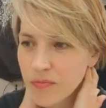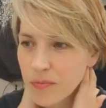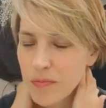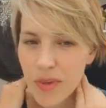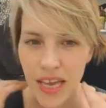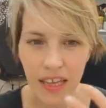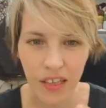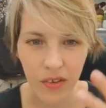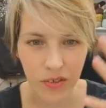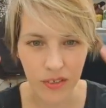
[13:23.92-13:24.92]

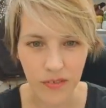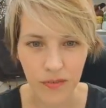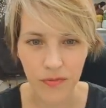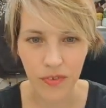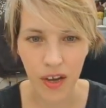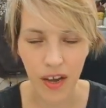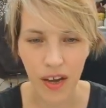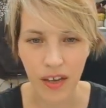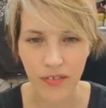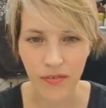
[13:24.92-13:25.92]
make loads of
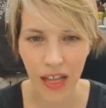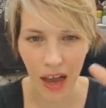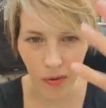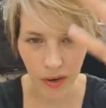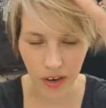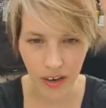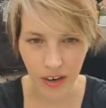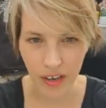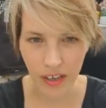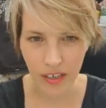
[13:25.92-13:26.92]

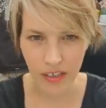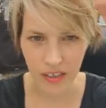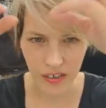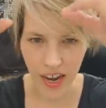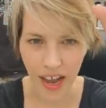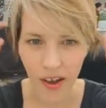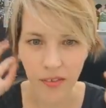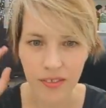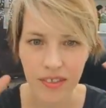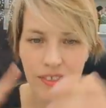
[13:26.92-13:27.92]
flower
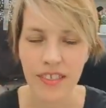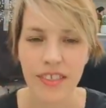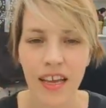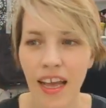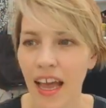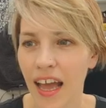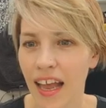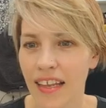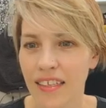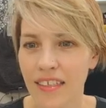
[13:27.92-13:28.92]
crowns
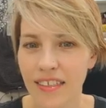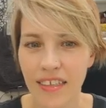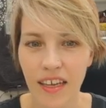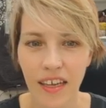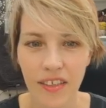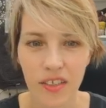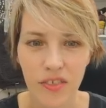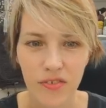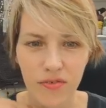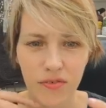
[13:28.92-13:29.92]
and
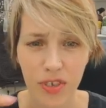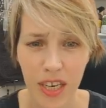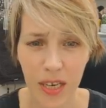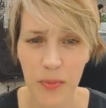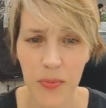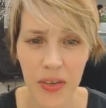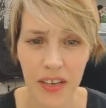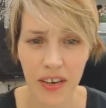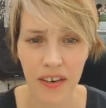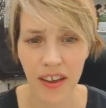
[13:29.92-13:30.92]
drink
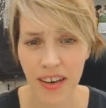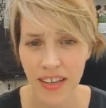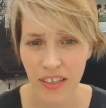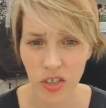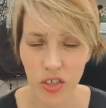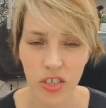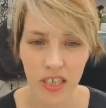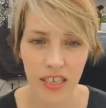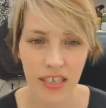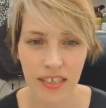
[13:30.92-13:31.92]
beer and eat
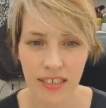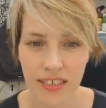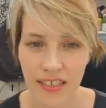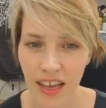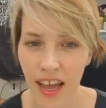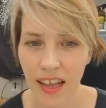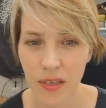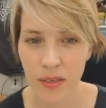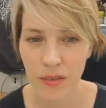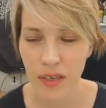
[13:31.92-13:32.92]
cheese
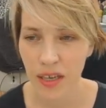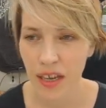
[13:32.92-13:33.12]
and